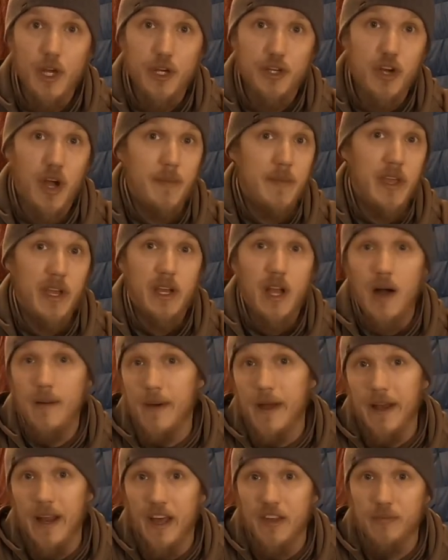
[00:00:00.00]
drop me a
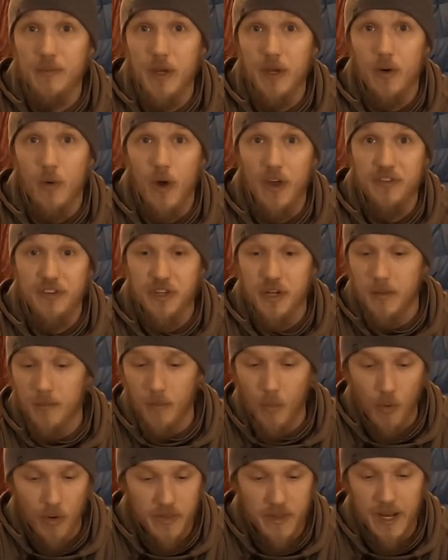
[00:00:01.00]
comment and ask me a question. I'm
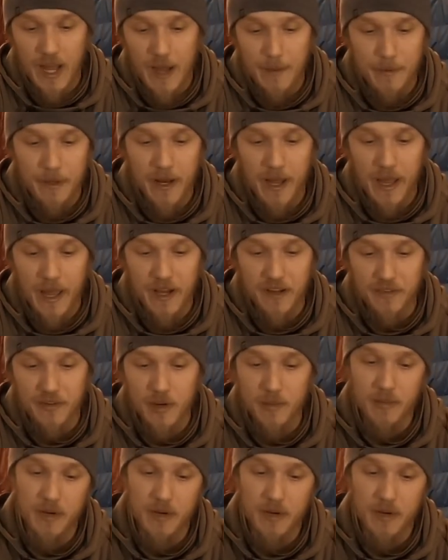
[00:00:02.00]
more than happy to answer them